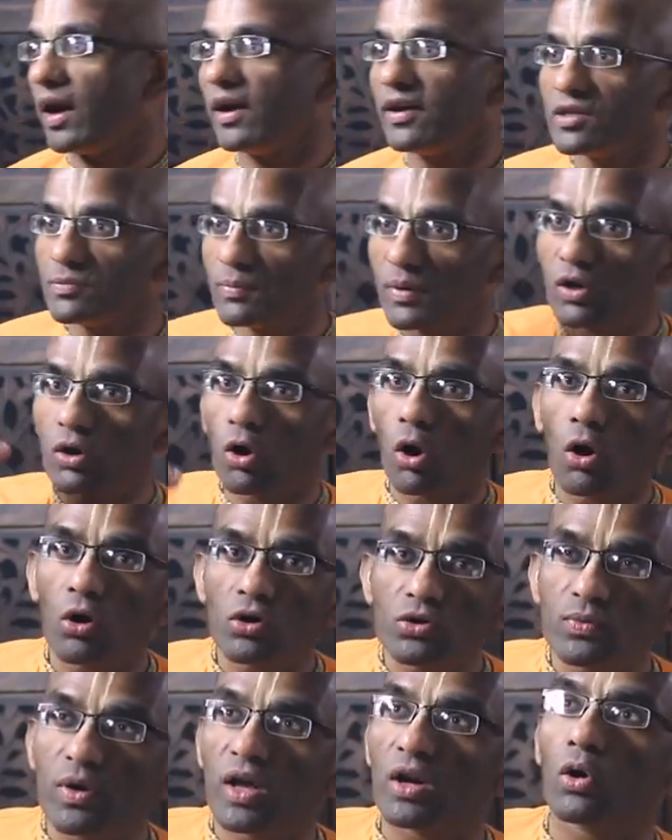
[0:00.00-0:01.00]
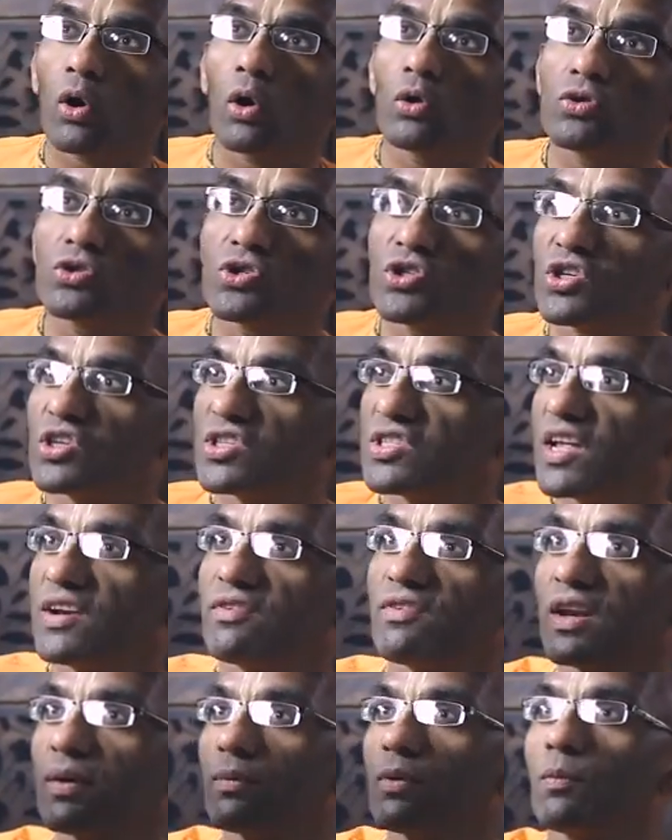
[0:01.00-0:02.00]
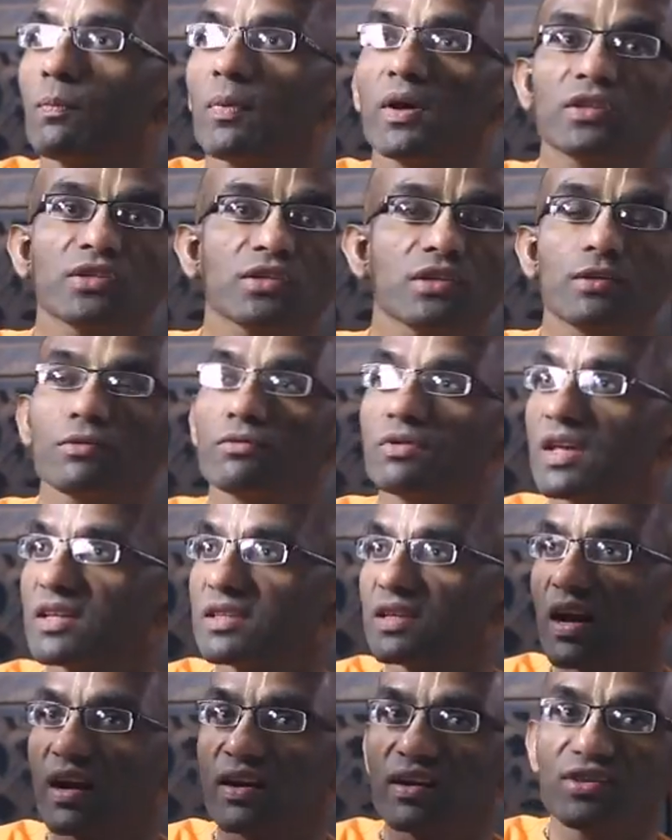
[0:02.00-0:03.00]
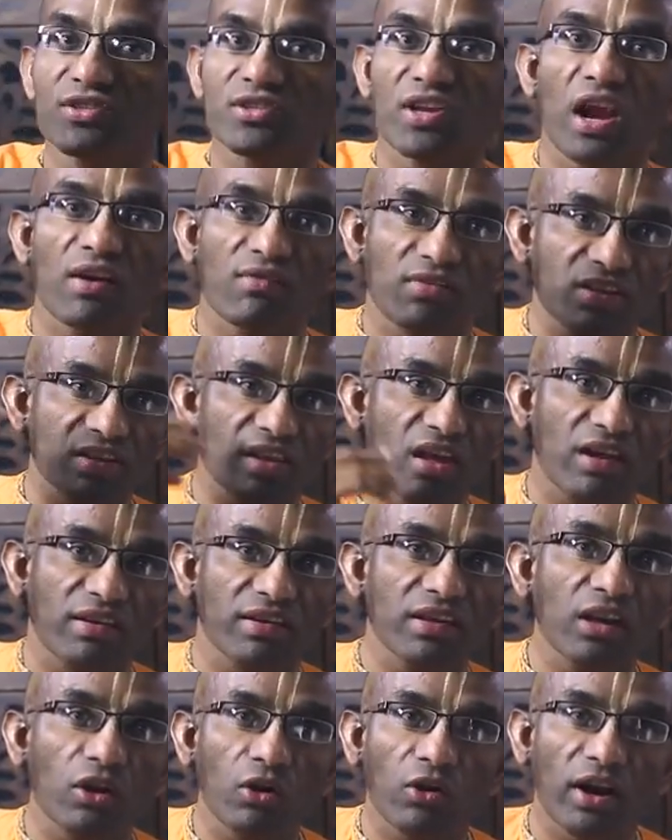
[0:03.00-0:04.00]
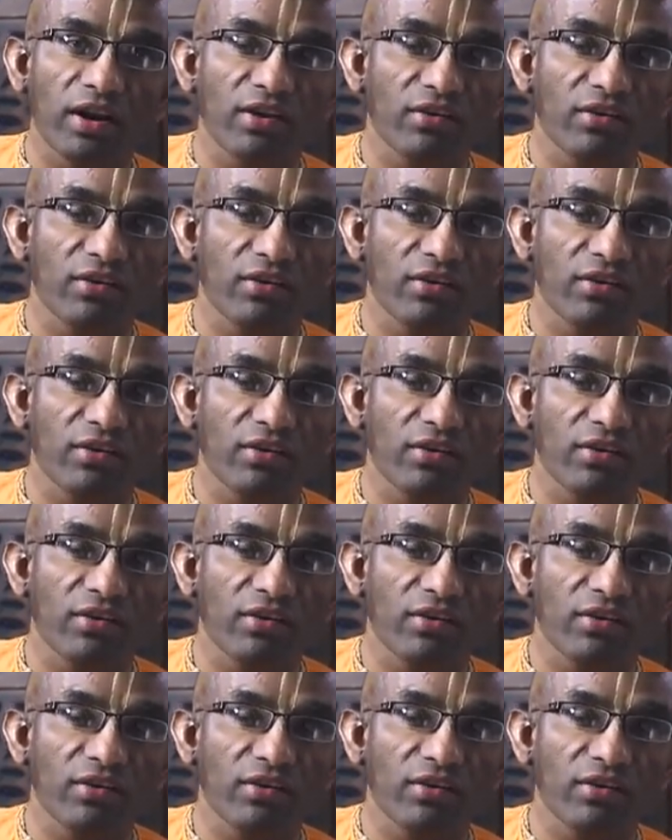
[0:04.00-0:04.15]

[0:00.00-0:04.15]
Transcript: It is because we are conscious that we are able to perceive things and understand whether they are real or